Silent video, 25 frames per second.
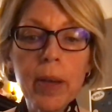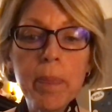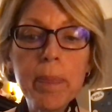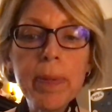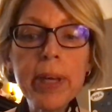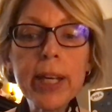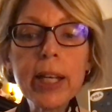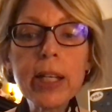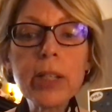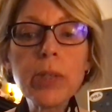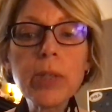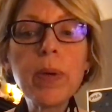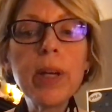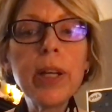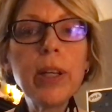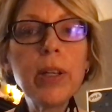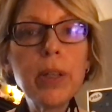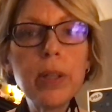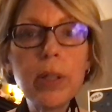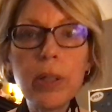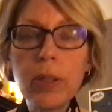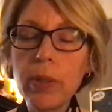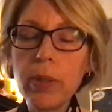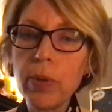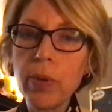because we
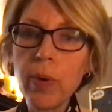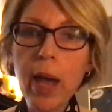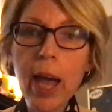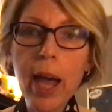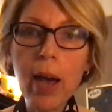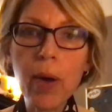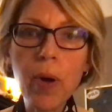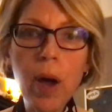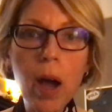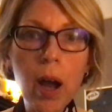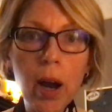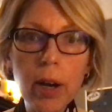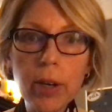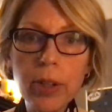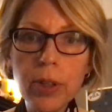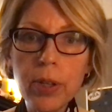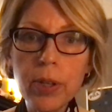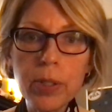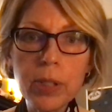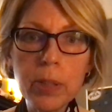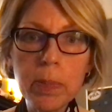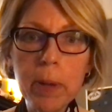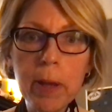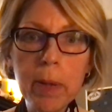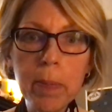knew how hard
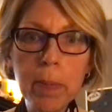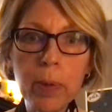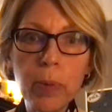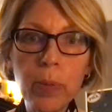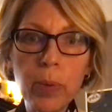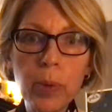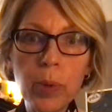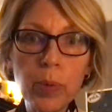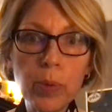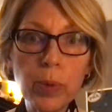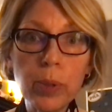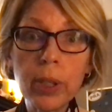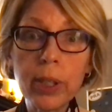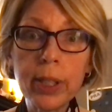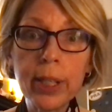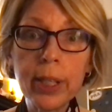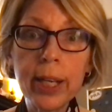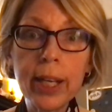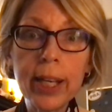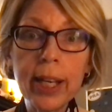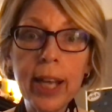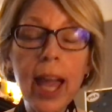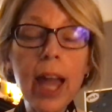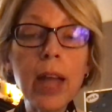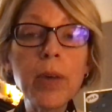those people were
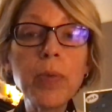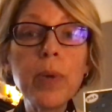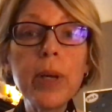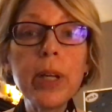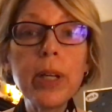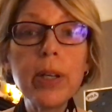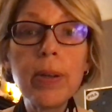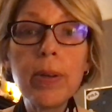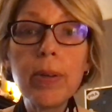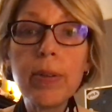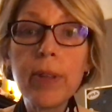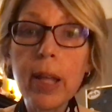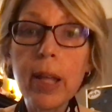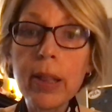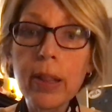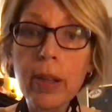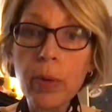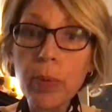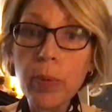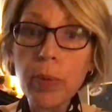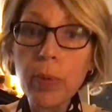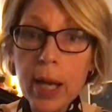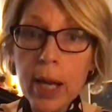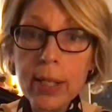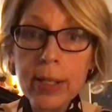working and we knew that the
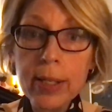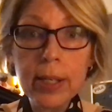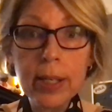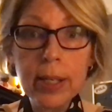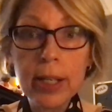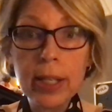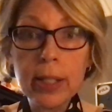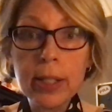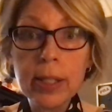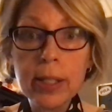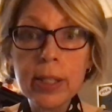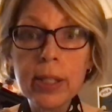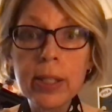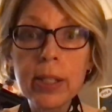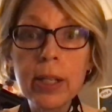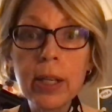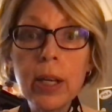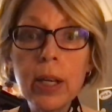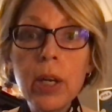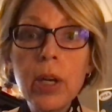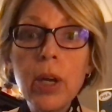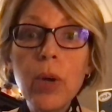residents